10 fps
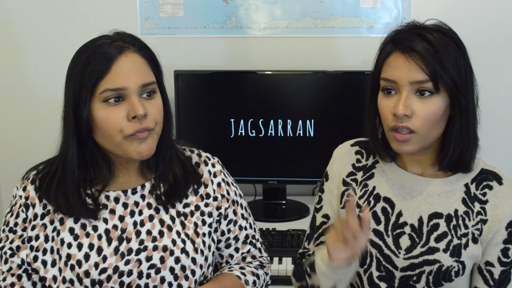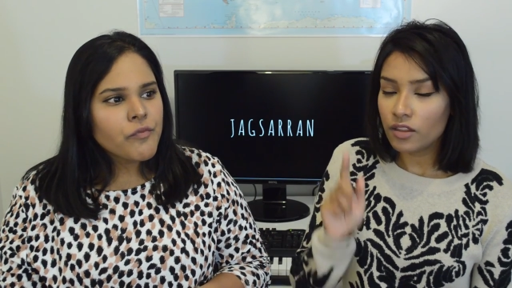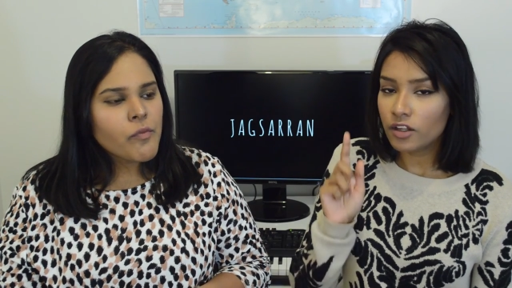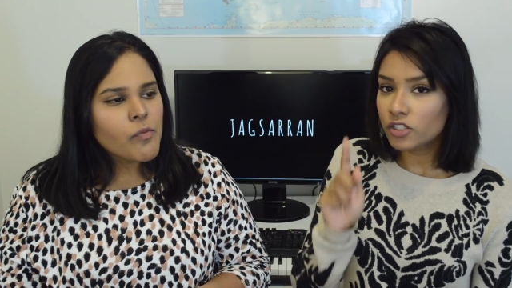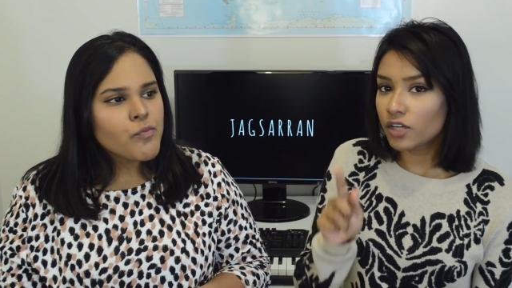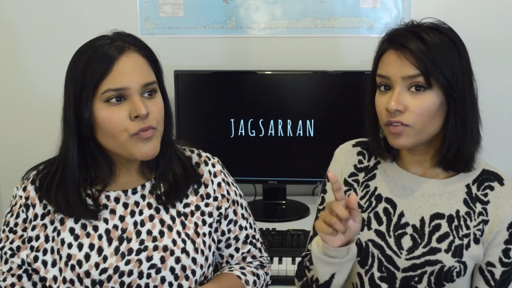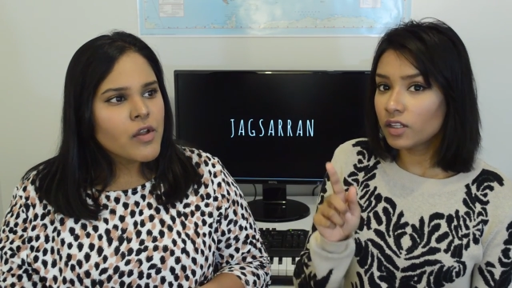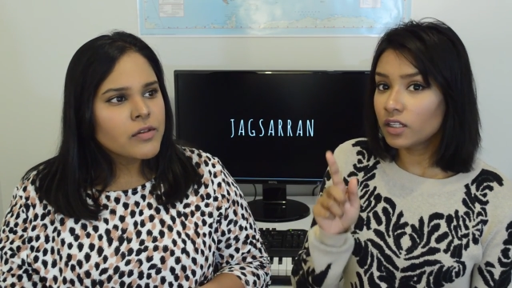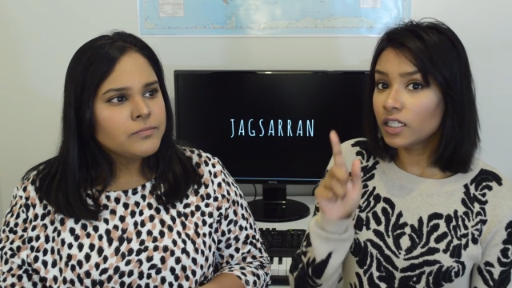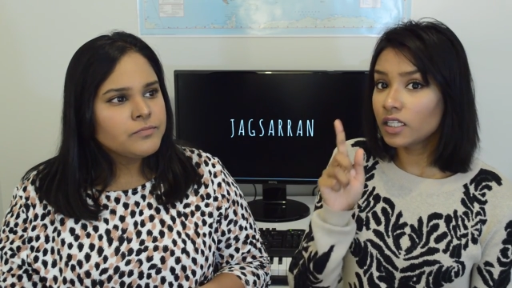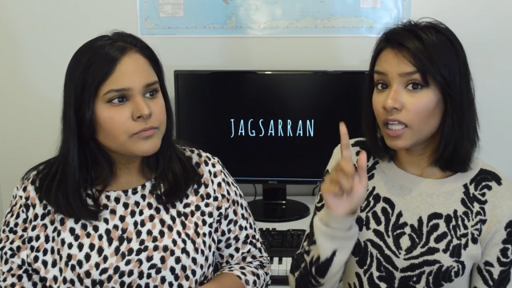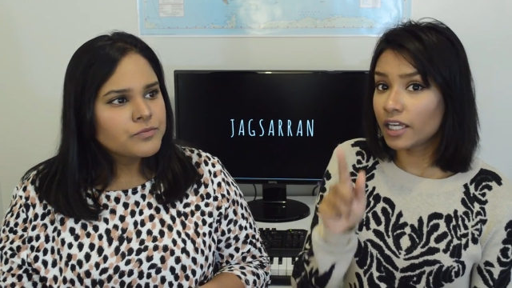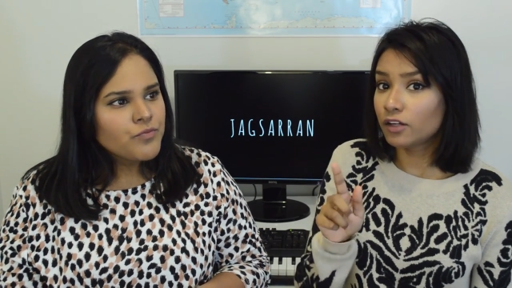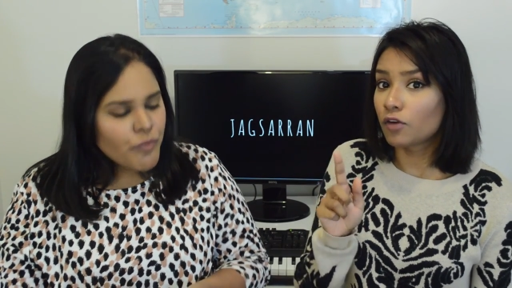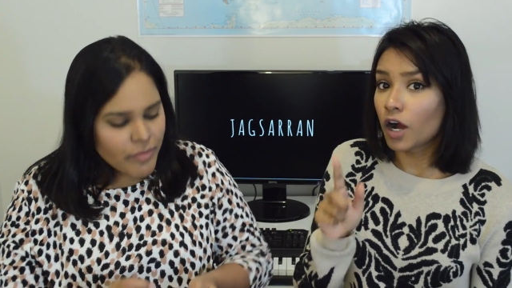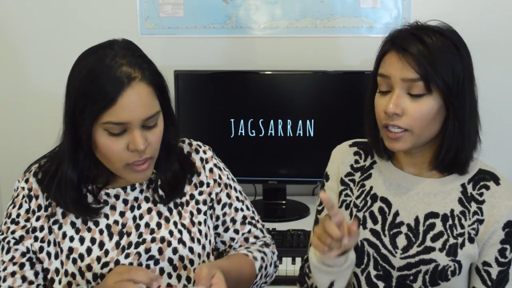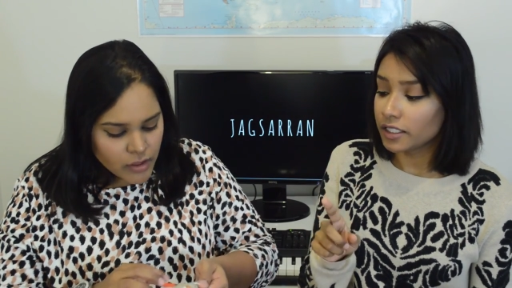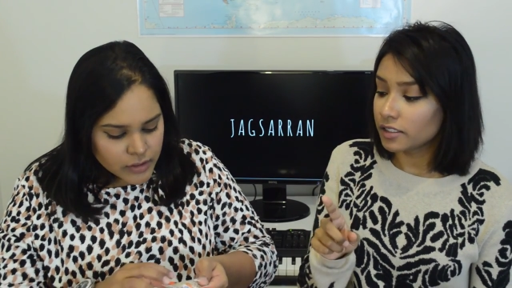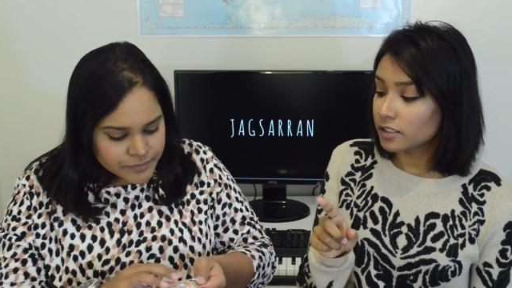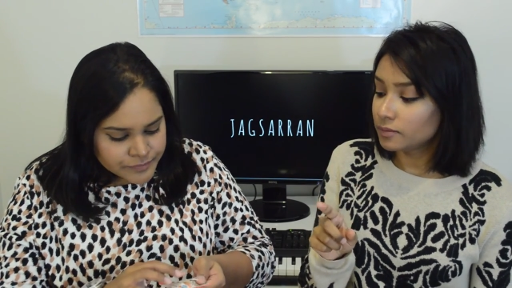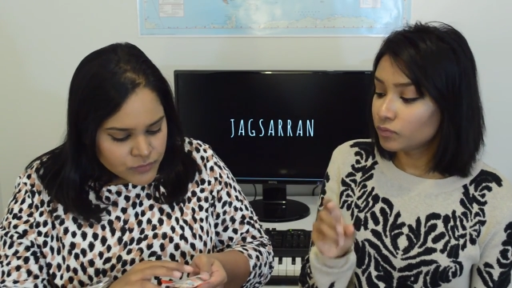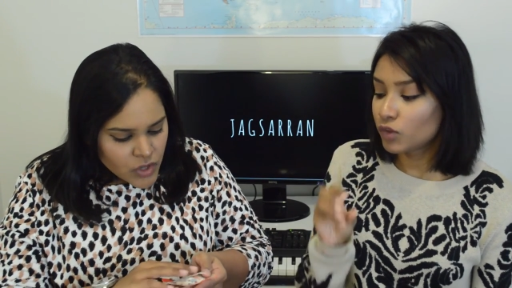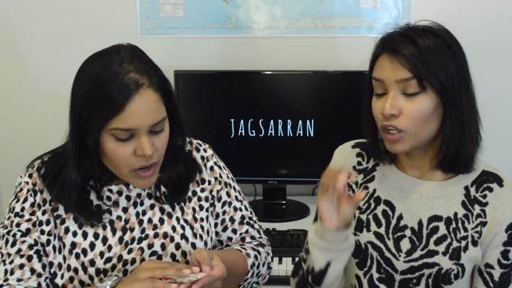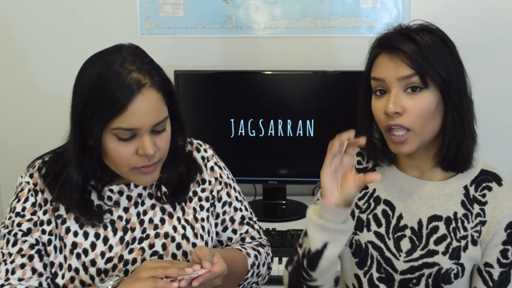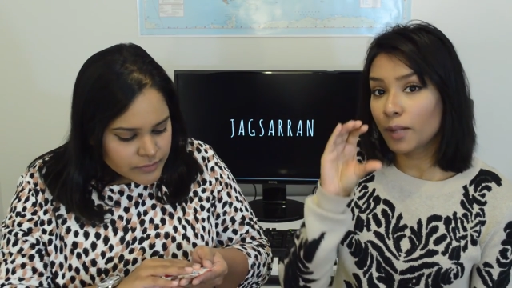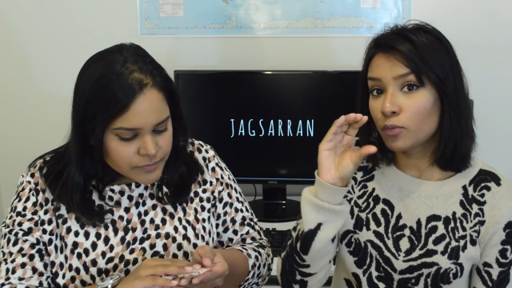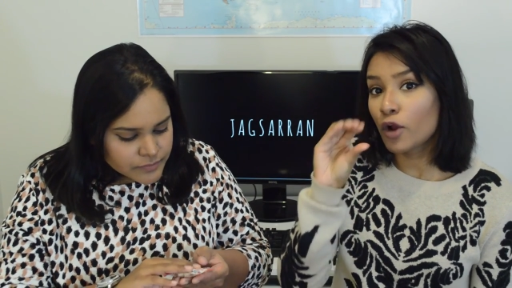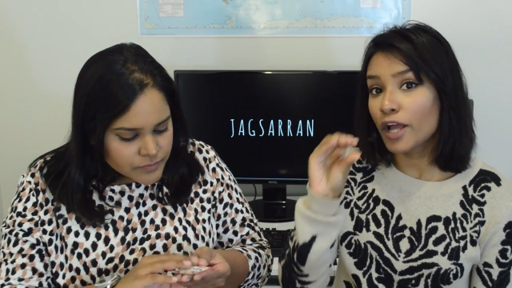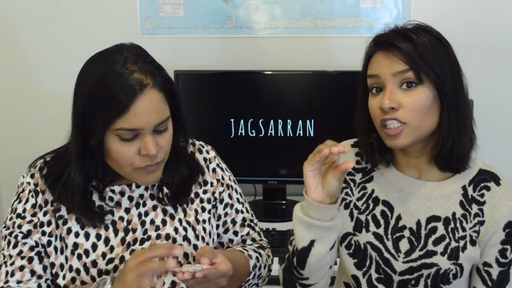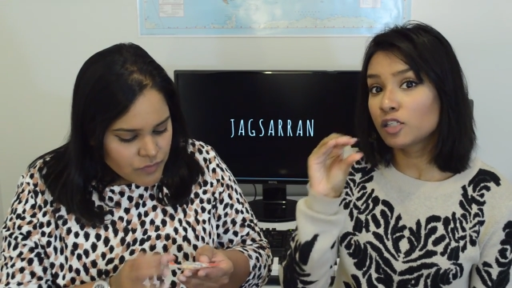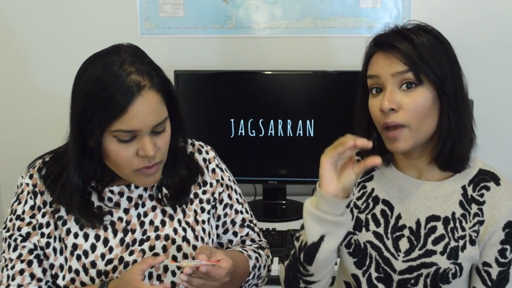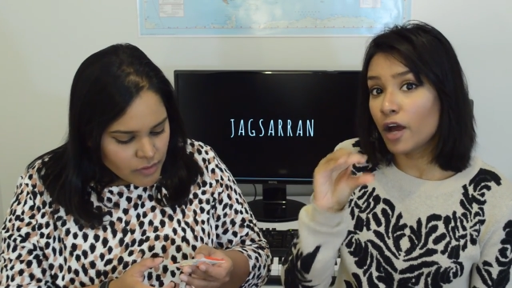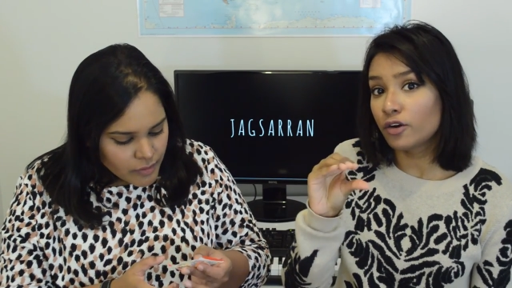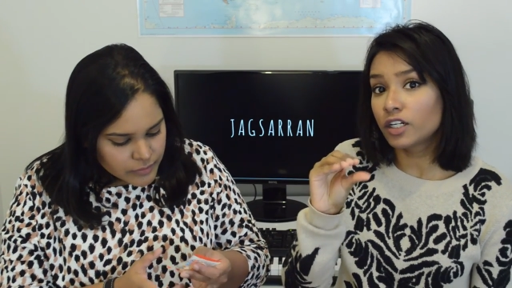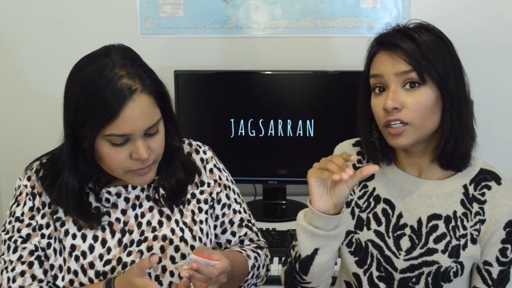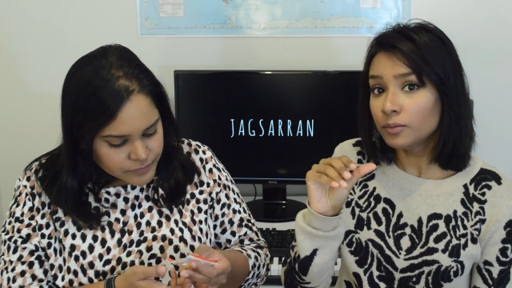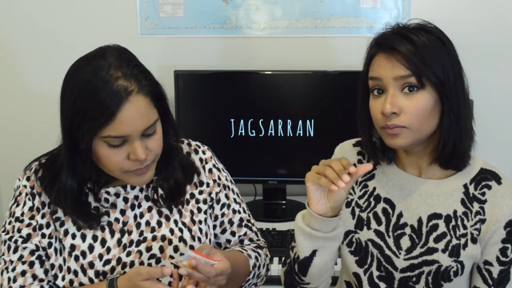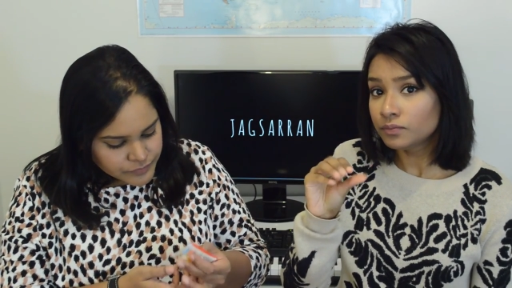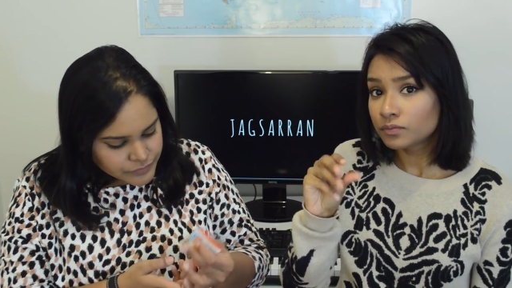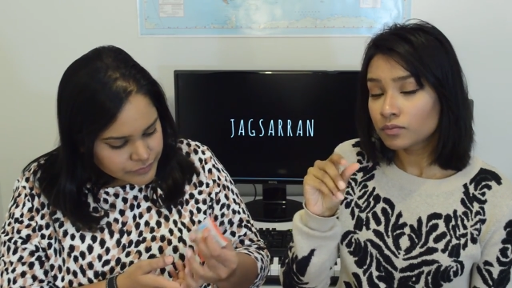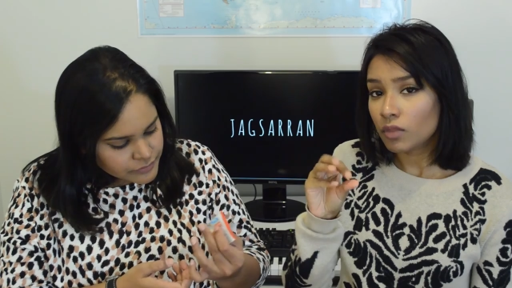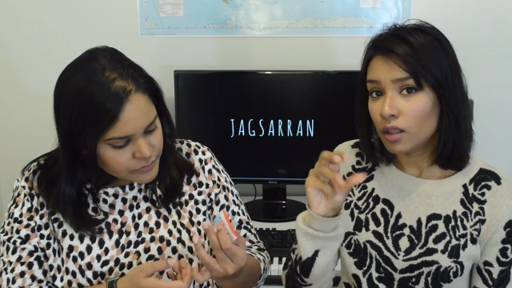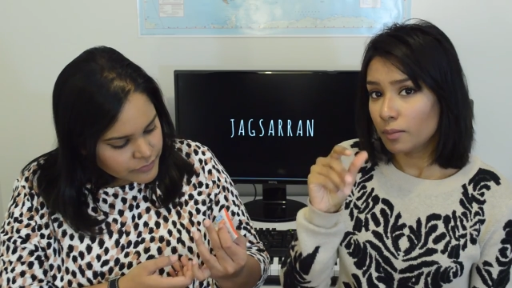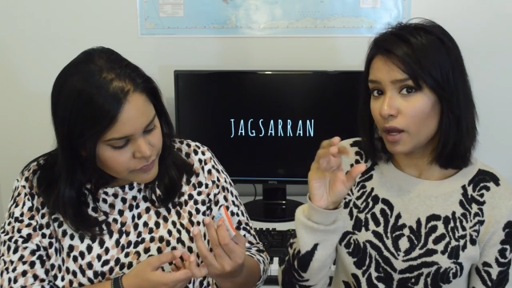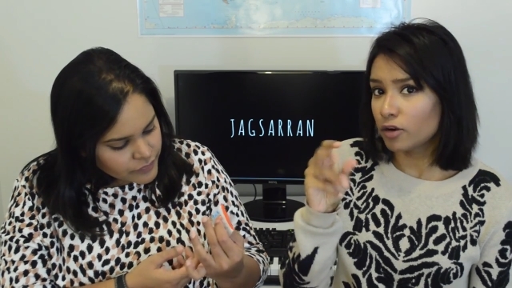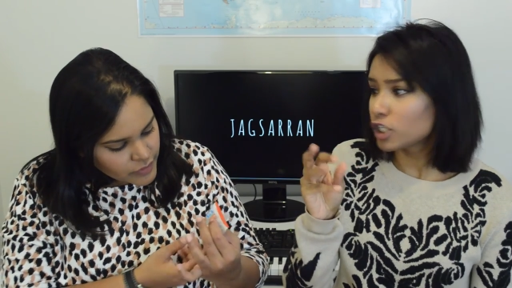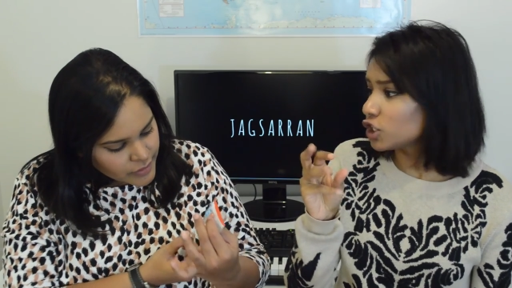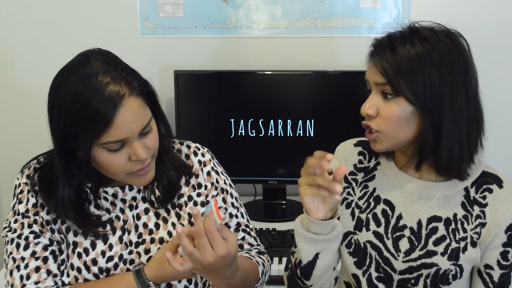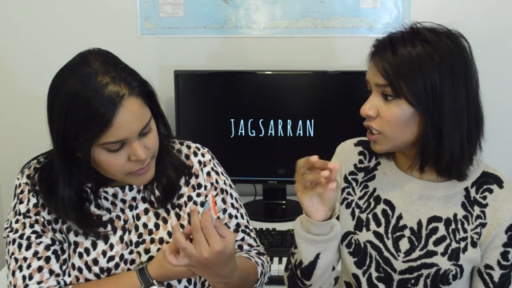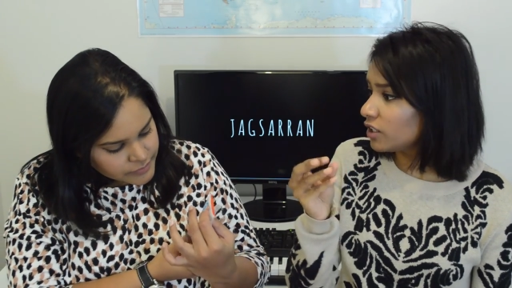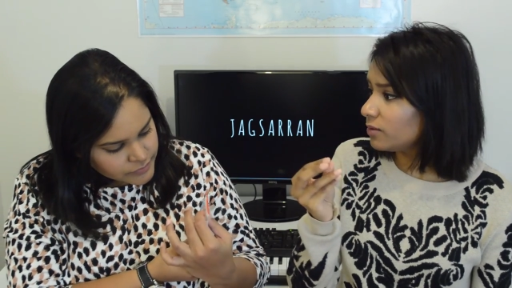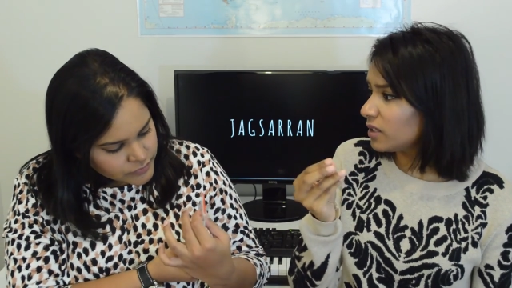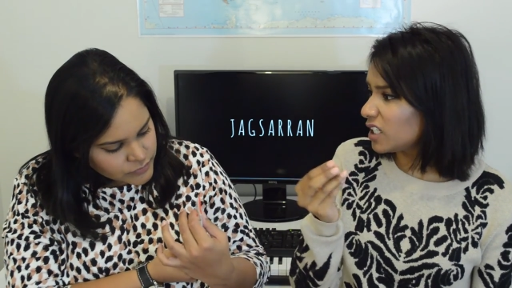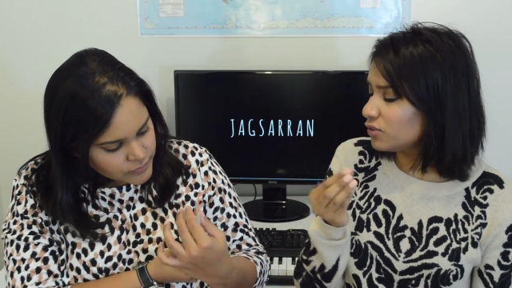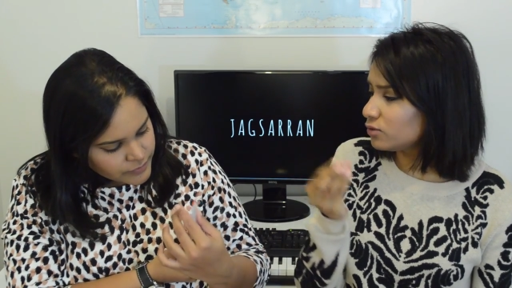Speaker 1: They're definitely like rockets. They're like pressed powder powdered sugar that's